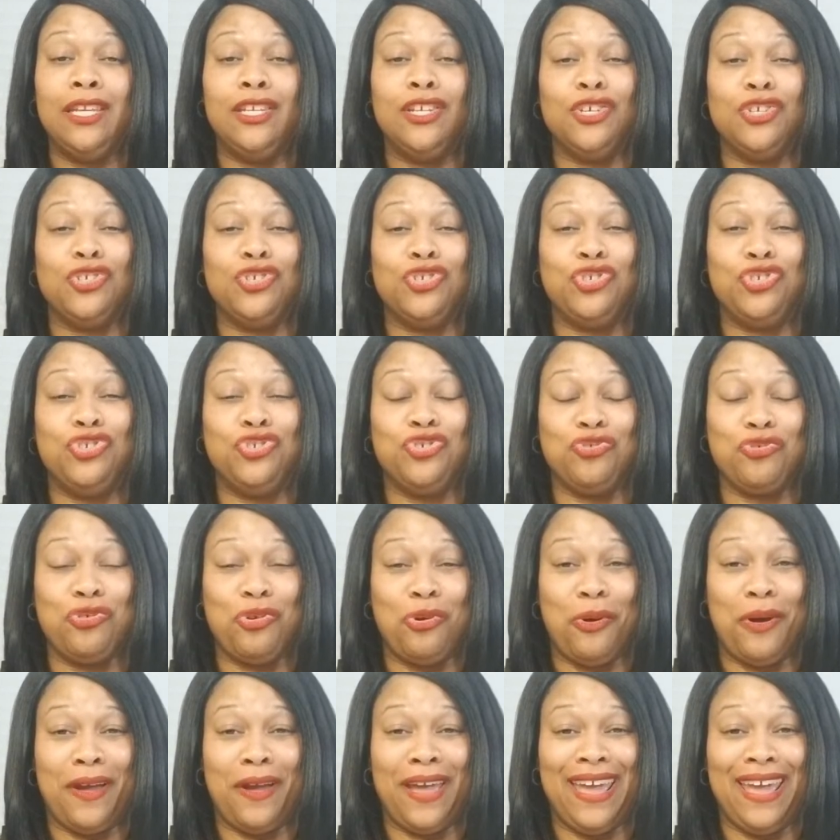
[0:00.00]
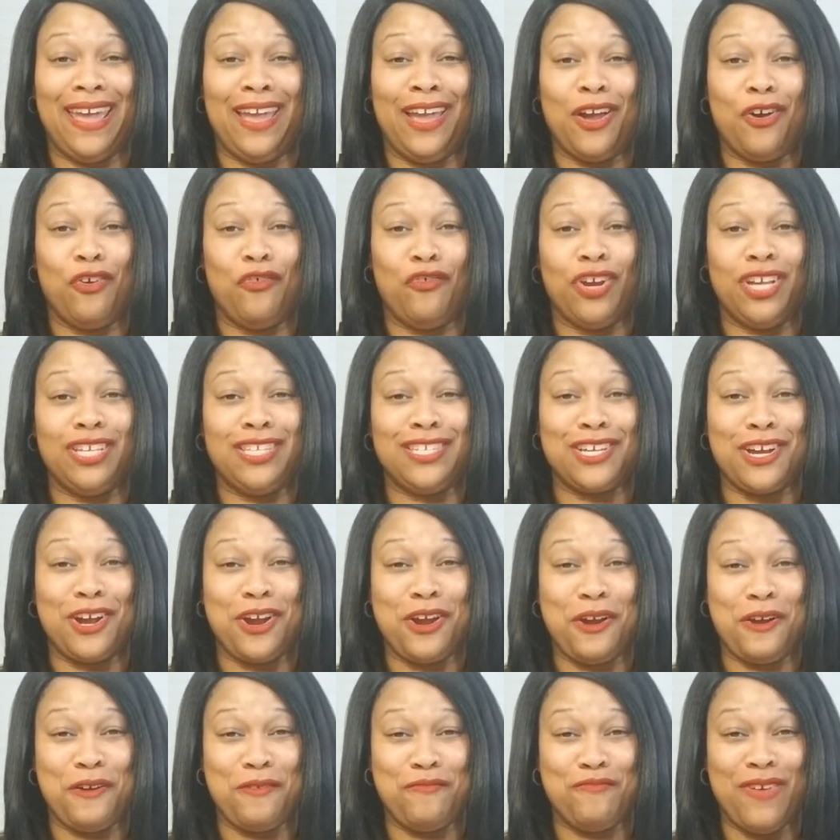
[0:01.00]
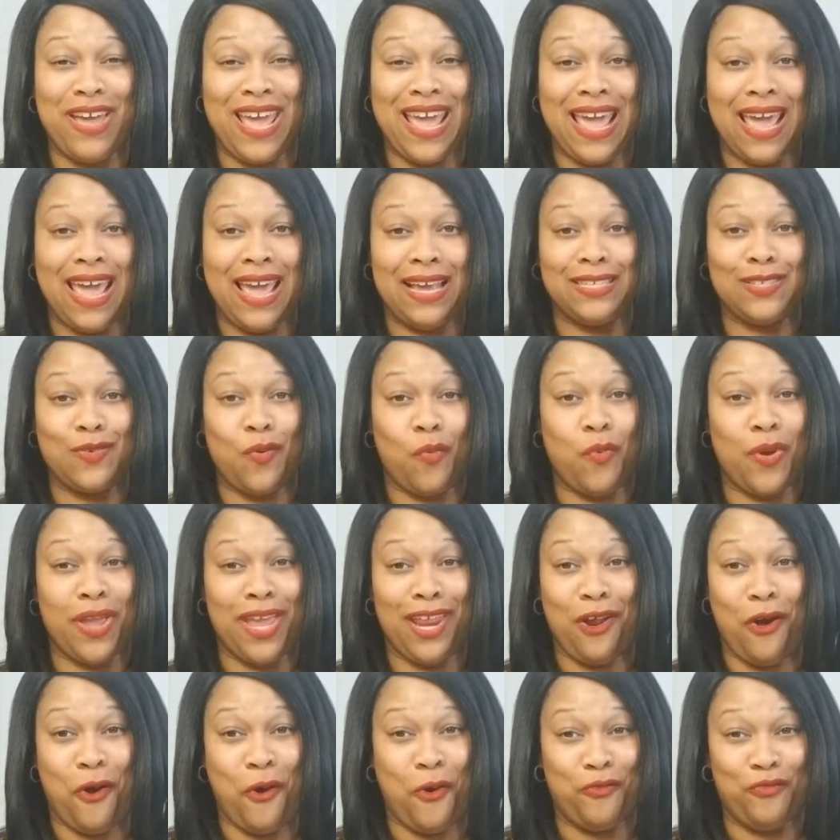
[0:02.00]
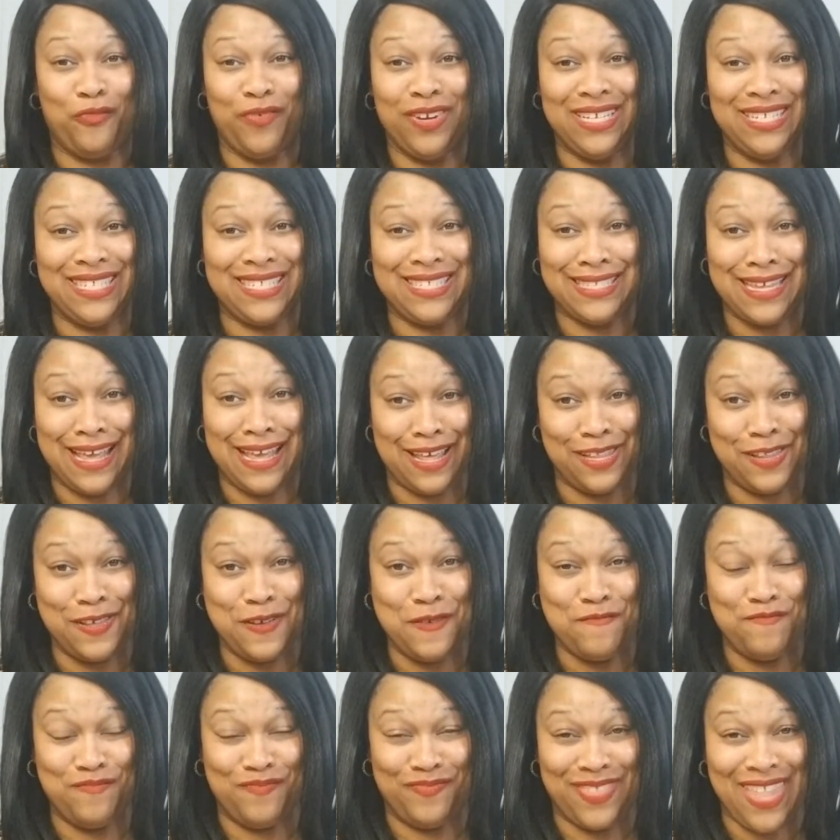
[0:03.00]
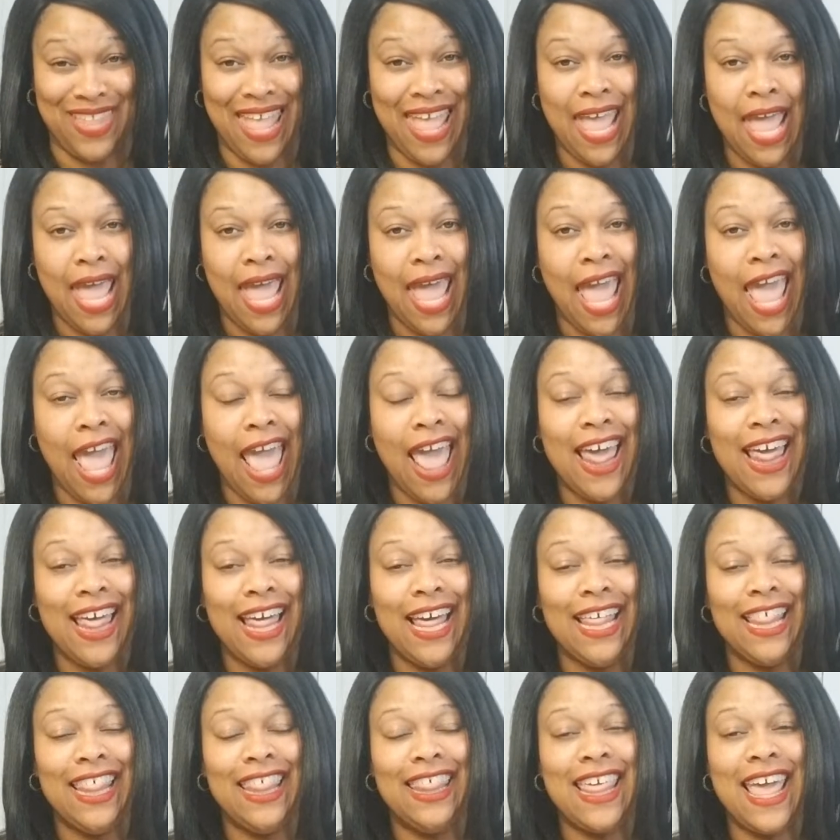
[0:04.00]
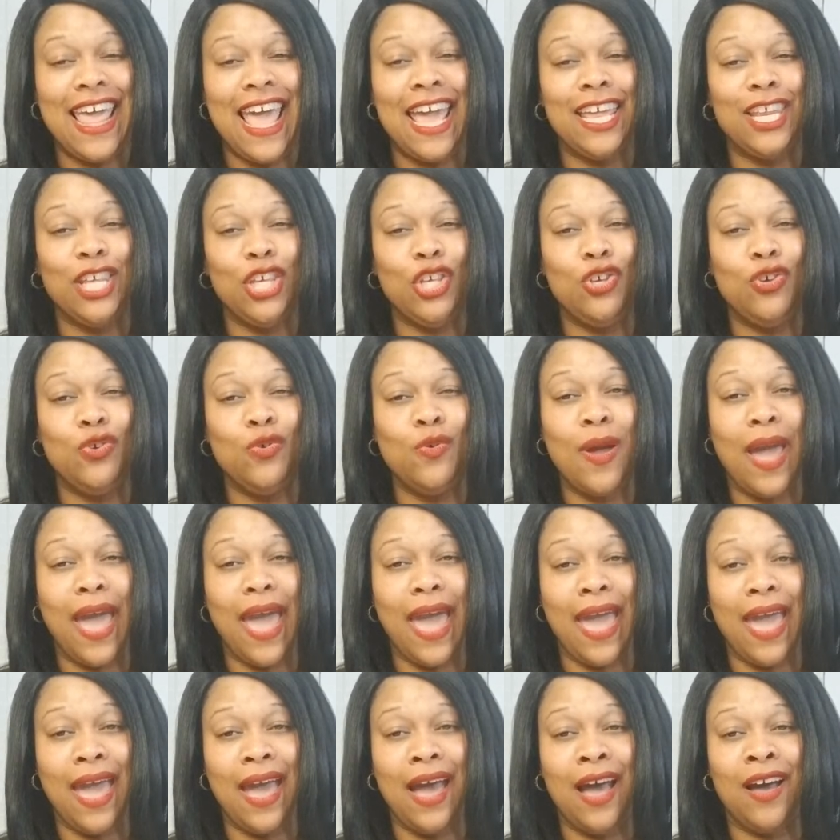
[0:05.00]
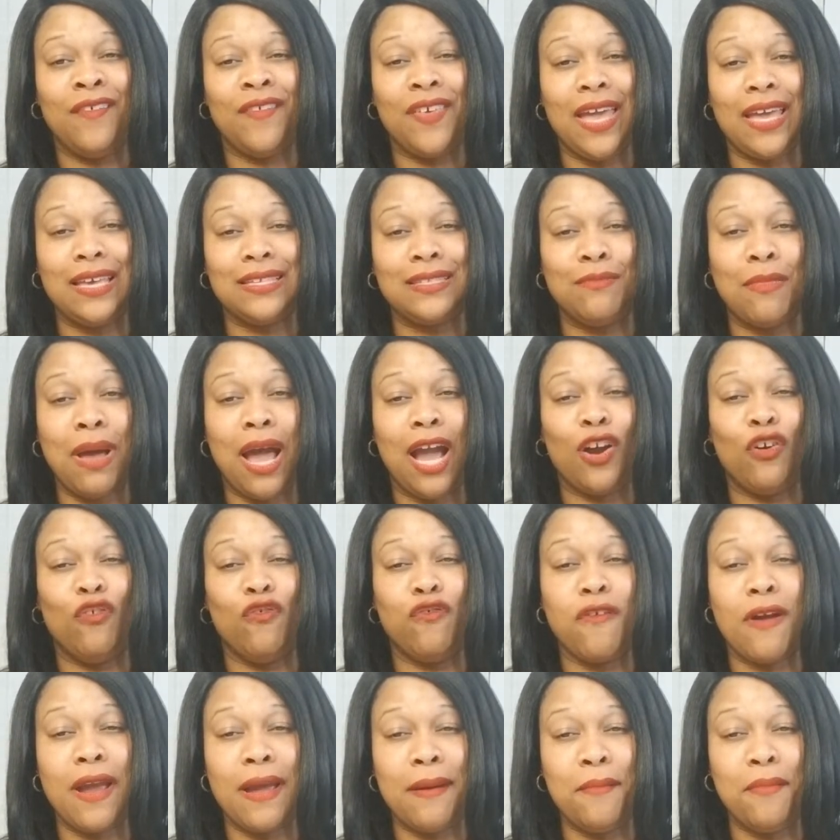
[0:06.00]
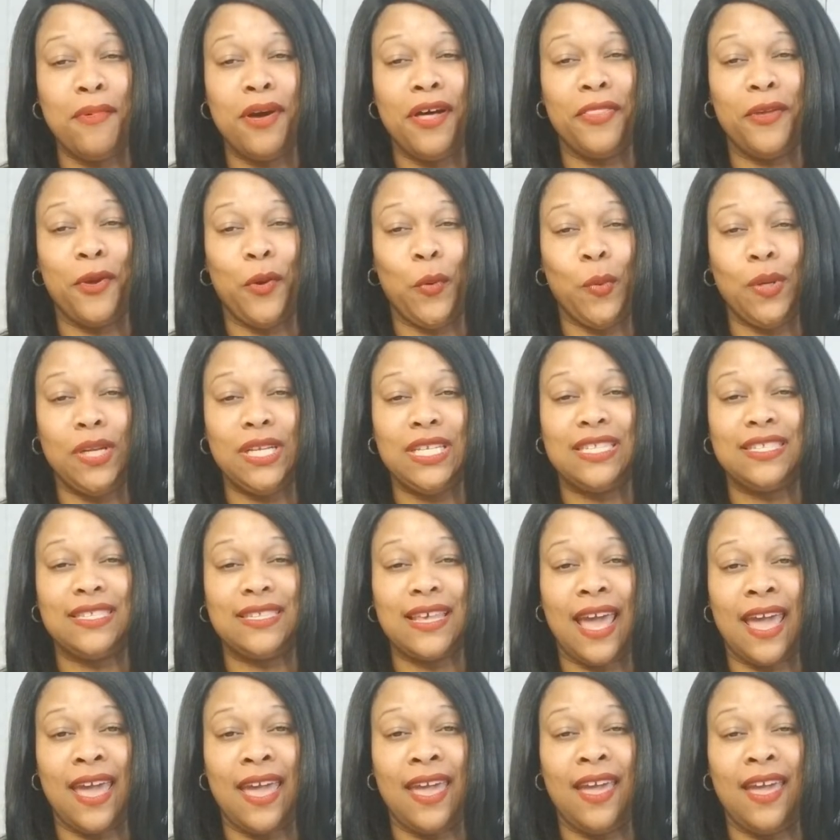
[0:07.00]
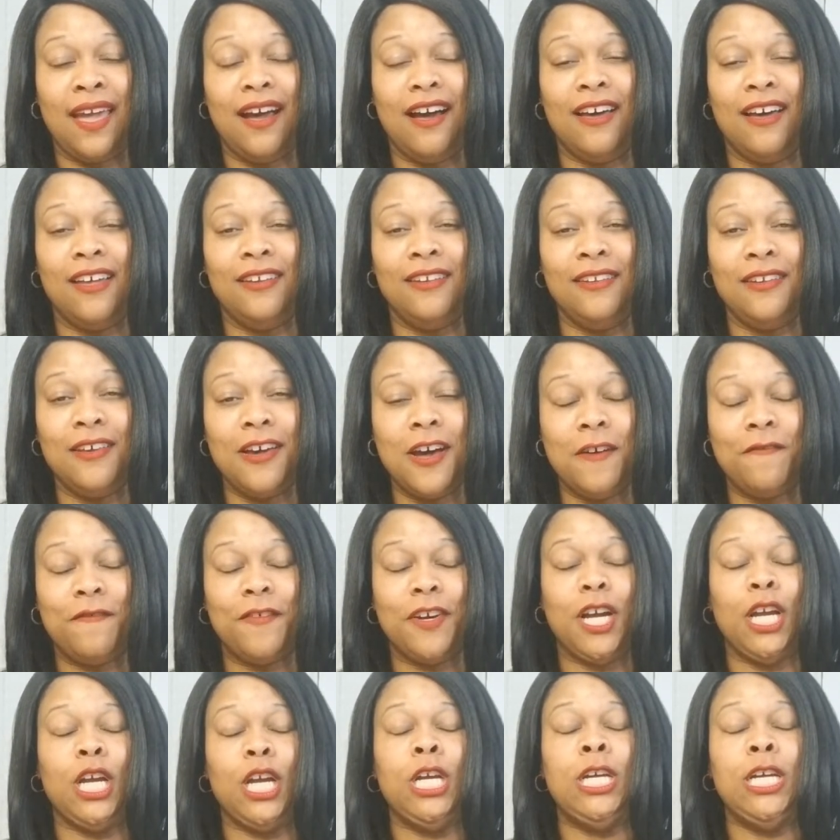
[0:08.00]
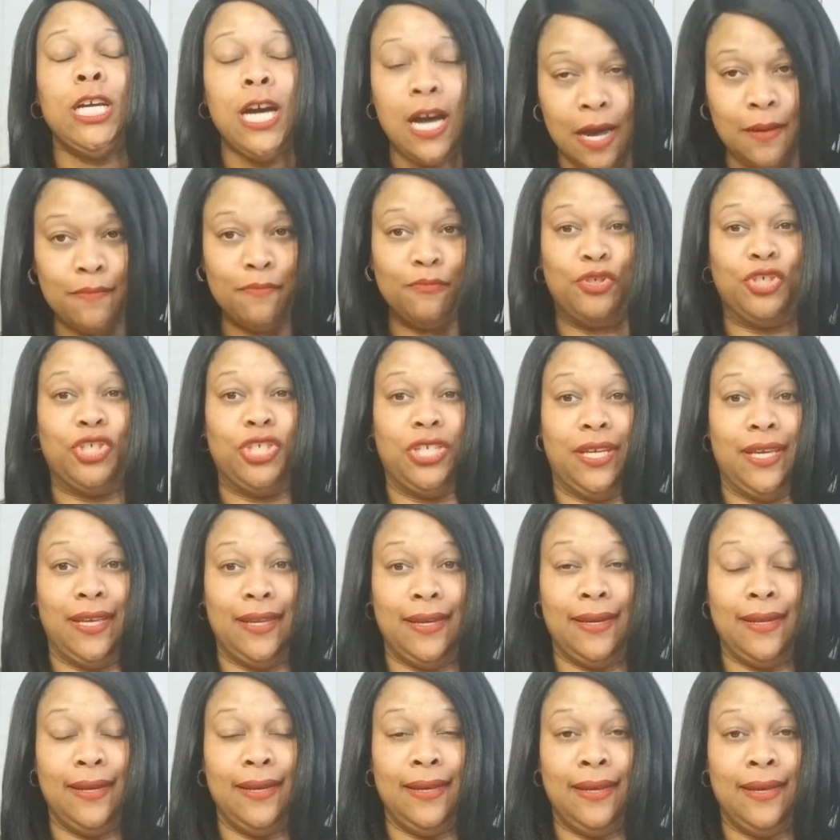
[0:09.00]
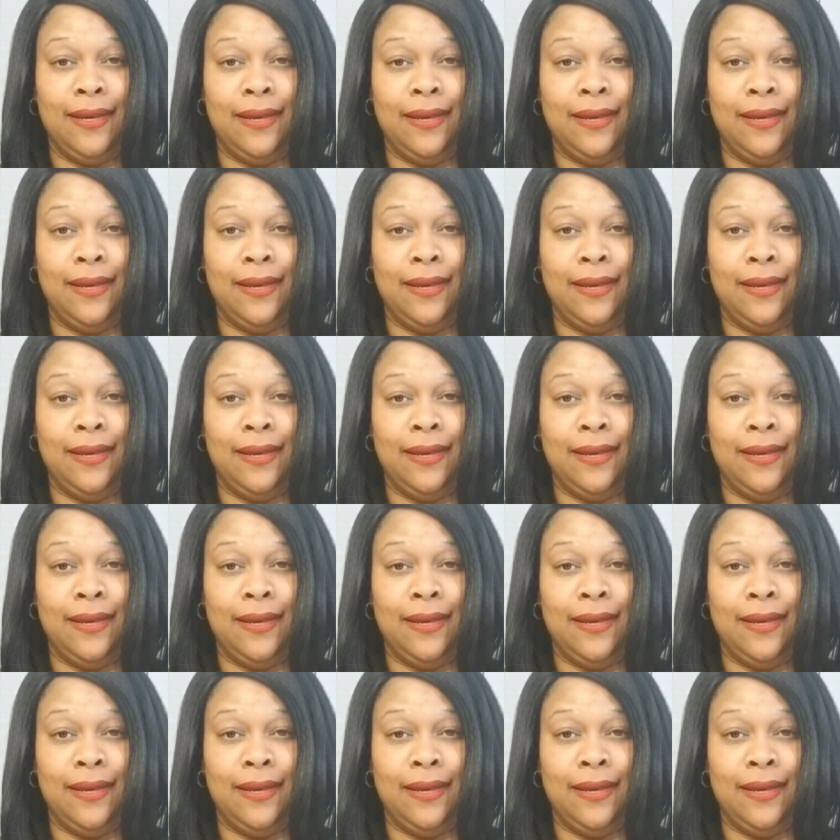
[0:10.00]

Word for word: destroy return bags, we don't resell them, that you have, as my grandmother would say, enough gumption